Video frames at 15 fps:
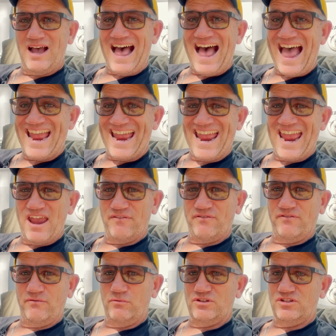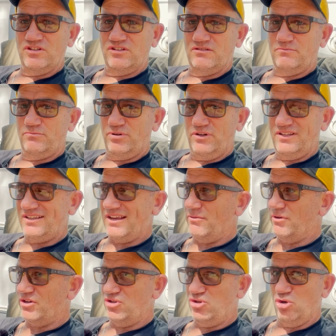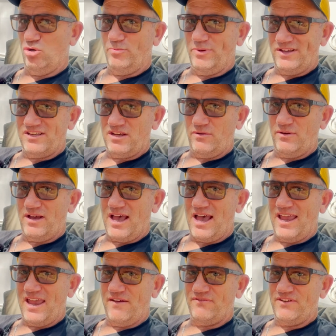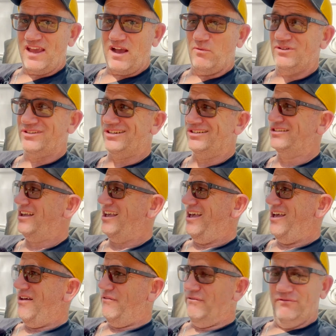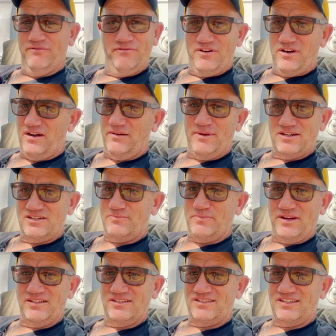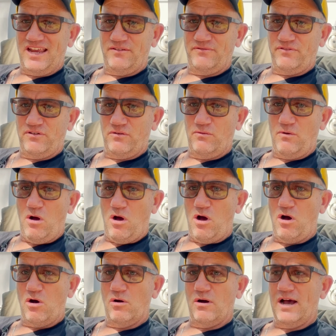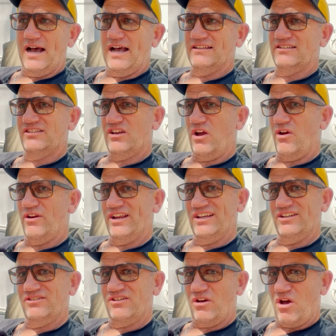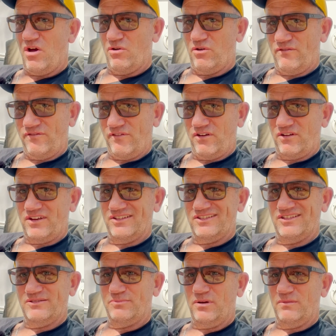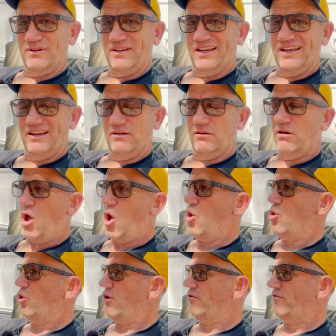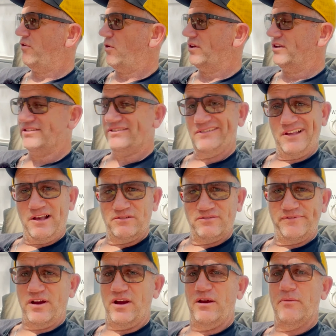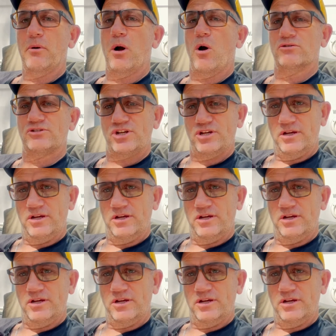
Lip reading: AF, which is pretty same. We've got dual pixel AF now, which is very much been the standard for a while. Sony's autofocus is probably autofocus. That was very posh.